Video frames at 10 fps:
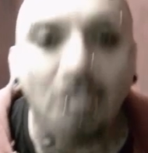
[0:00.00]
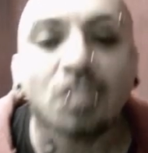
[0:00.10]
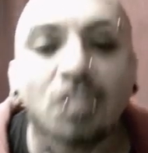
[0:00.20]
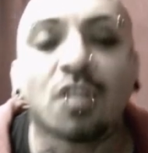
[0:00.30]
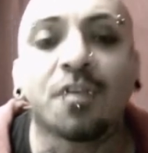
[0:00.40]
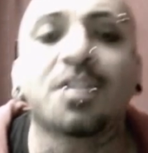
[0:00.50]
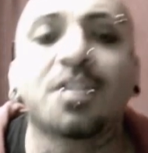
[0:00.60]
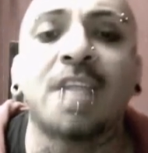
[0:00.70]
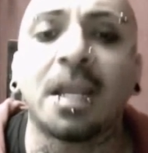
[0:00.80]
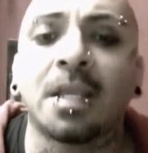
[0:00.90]
So if you're
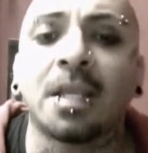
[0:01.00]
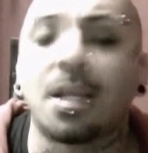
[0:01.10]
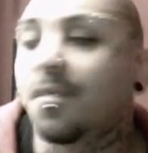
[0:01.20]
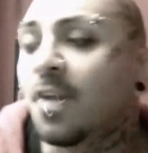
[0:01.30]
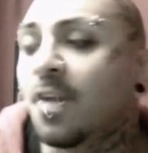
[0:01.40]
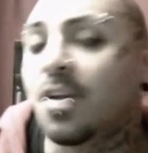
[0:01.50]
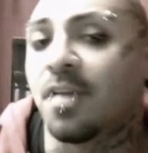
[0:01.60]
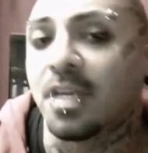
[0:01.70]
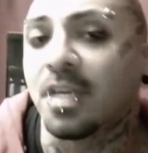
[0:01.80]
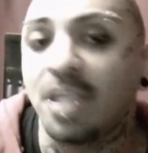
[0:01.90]
standing in front
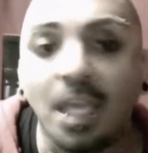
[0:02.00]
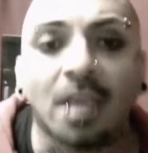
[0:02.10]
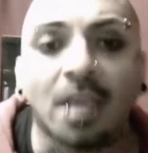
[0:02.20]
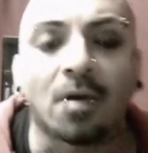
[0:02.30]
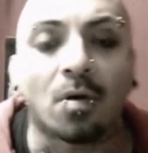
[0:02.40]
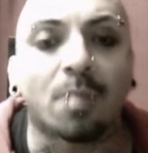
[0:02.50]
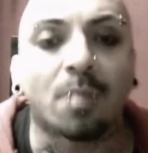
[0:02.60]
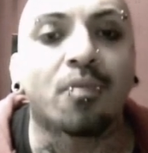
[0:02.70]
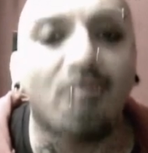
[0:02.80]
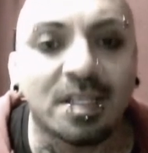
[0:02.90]
of a king or
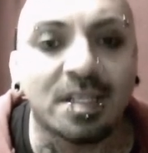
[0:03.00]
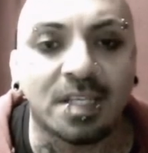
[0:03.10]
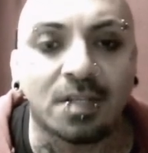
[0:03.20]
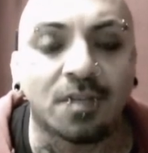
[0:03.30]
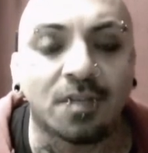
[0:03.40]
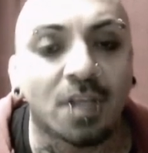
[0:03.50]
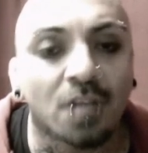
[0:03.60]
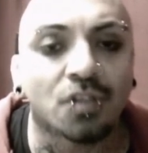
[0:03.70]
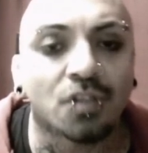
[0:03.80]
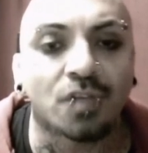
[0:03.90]
a president of a
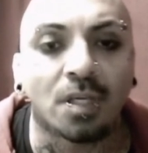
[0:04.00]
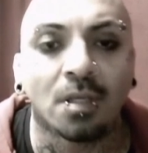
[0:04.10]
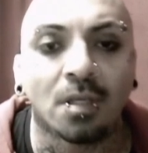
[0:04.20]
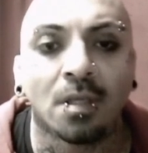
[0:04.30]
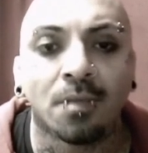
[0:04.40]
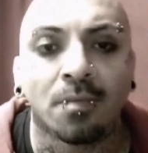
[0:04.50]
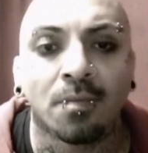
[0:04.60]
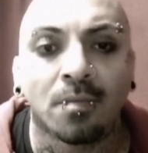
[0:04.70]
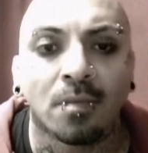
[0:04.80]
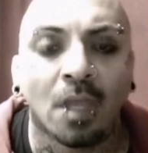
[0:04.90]
country,
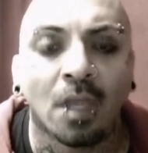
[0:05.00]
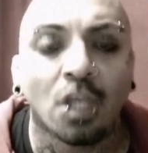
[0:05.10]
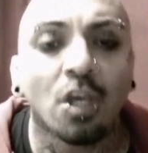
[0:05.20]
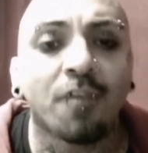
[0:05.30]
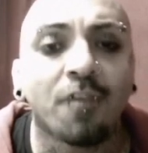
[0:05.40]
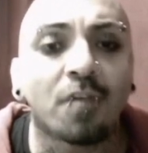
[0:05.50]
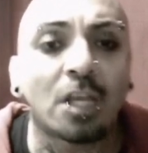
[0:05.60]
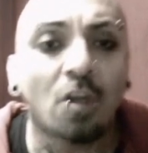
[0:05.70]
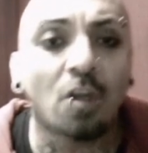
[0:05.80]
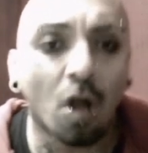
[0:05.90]
you have to
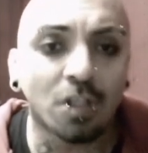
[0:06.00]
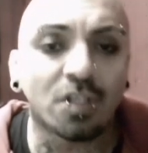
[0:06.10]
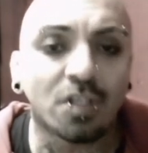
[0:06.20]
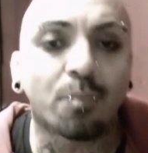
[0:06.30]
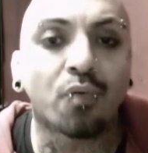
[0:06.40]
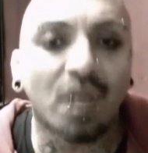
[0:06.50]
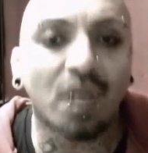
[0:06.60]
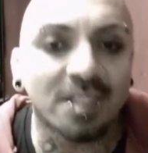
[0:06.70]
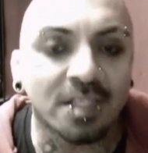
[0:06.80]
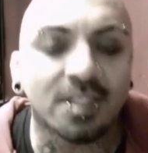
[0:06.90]
acknowledge the
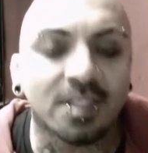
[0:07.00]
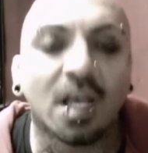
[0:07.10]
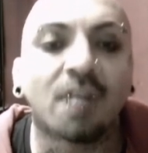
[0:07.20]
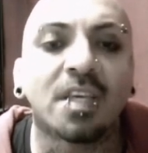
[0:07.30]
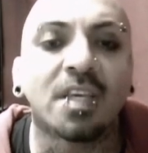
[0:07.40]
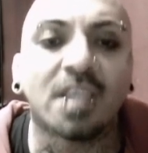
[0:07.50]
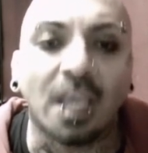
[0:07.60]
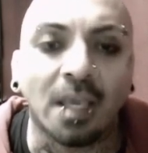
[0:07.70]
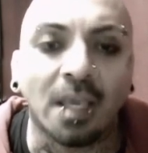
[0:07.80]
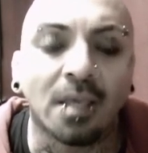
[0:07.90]
presence of a
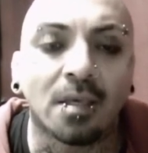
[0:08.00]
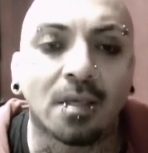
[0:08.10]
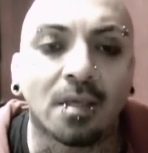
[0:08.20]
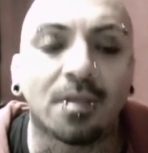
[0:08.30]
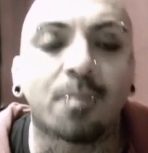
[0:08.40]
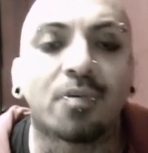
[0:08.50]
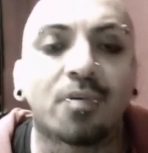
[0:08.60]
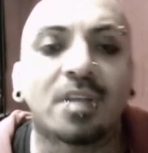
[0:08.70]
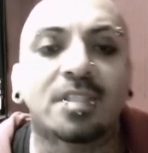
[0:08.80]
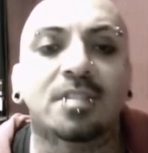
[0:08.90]
king the
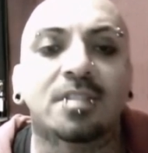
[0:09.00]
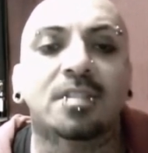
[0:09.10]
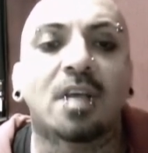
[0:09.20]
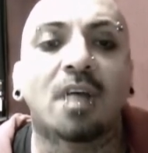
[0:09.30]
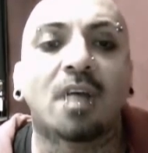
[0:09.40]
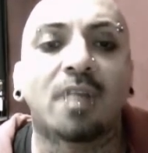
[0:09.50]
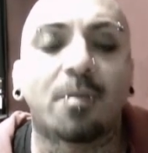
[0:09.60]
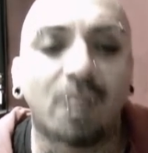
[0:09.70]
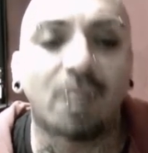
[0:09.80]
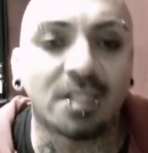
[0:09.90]
presence of a
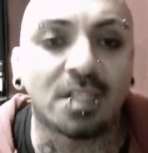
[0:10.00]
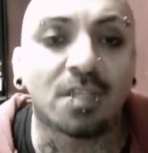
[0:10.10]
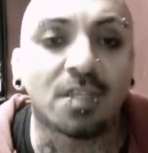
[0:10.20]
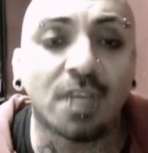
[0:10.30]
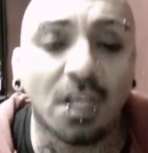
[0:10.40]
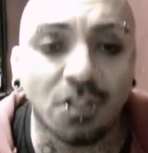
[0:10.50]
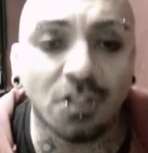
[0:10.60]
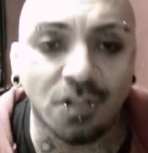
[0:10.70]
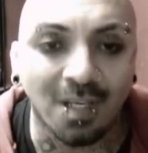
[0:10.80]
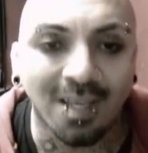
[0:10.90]
president of a
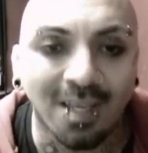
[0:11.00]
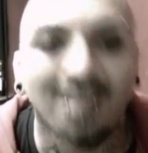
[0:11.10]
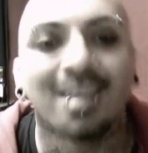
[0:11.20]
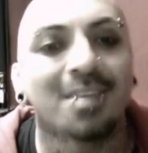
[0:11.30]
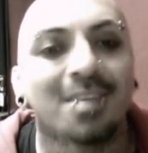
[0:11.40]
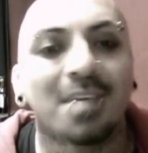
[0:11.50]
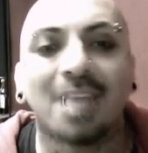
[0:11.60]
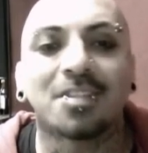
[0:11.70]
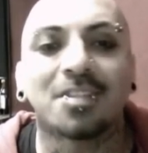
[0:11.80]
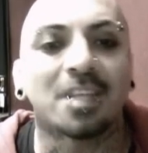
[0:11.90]
country. You
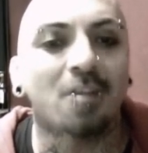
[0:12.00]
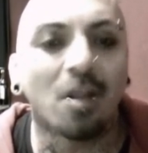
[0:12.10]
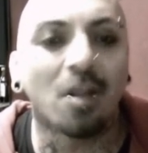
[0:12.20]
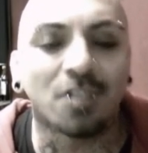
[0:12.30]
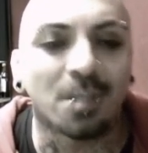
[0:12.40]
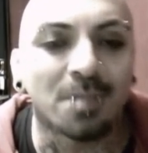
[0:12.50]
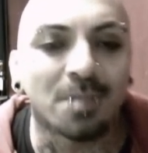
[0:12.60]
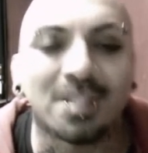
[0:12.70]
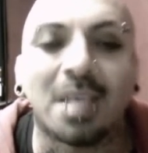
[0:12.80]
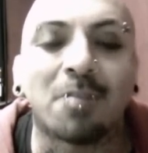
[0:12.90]
can't just acknowledge him the
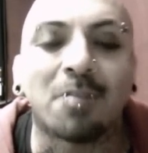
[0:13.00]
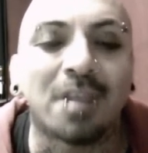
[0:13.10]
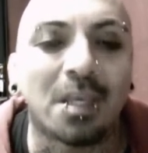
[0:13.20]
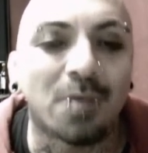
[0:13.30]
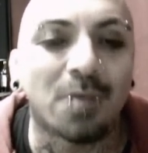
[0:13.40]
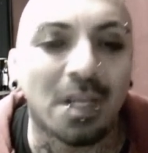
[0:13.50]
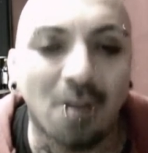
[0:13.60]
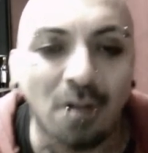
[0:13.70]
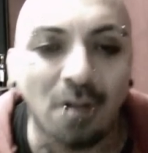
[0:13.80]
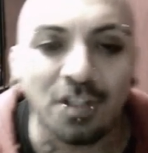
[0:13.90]
same way that you would
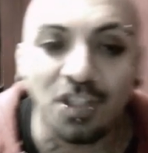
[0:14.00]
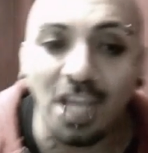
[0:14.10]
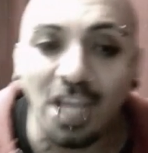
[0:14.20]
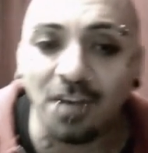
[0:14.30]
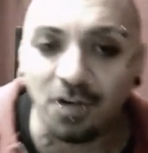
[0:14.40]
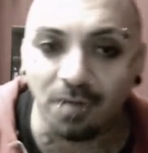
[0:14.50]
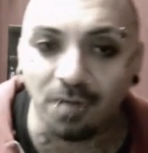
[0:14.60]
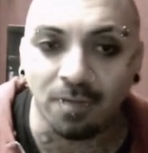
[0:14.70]
acknowledge a janitor.